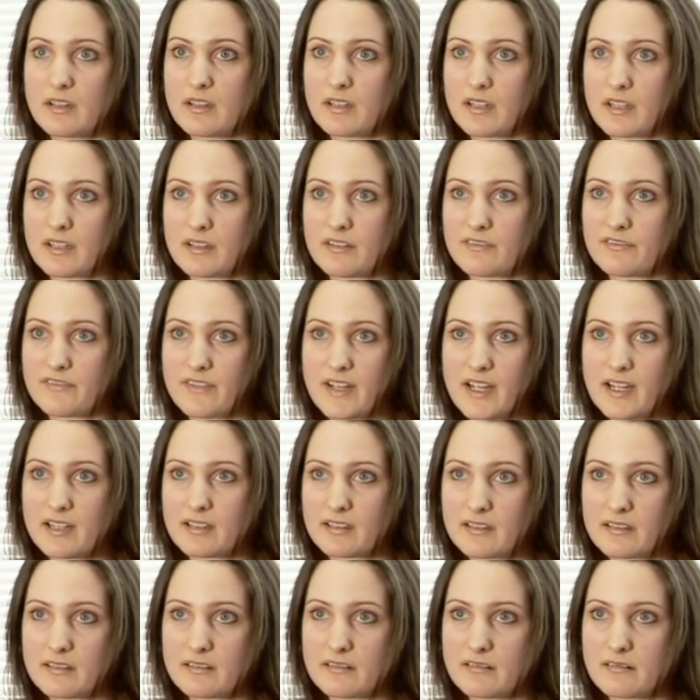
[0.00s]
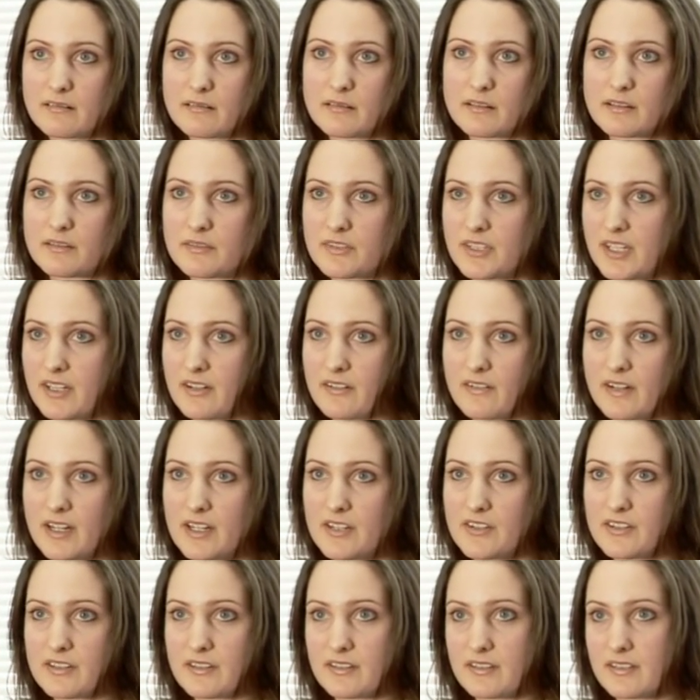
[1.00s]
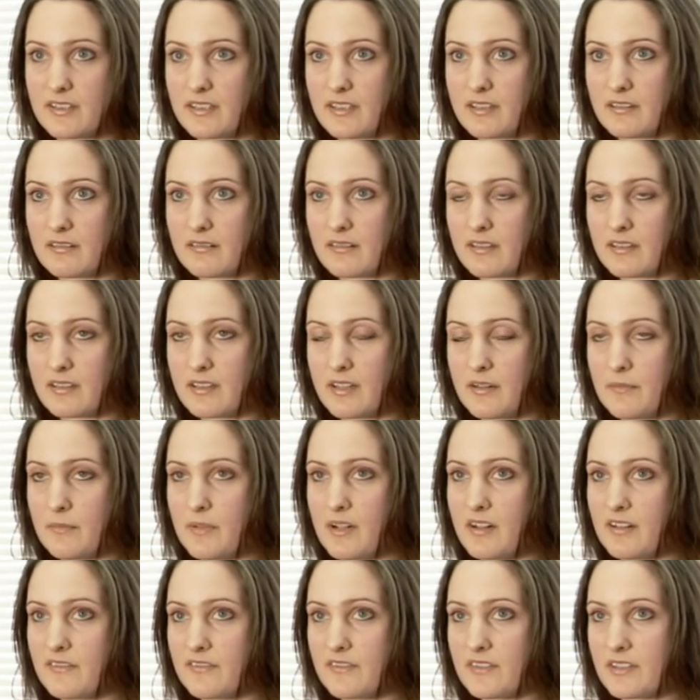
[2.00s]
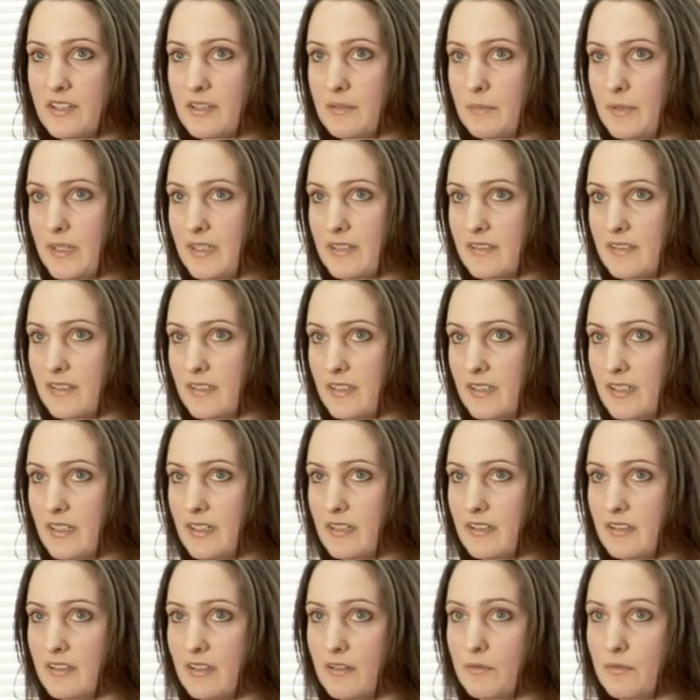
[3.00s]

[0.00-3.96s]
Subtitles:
can affect the generations that come after it, basically.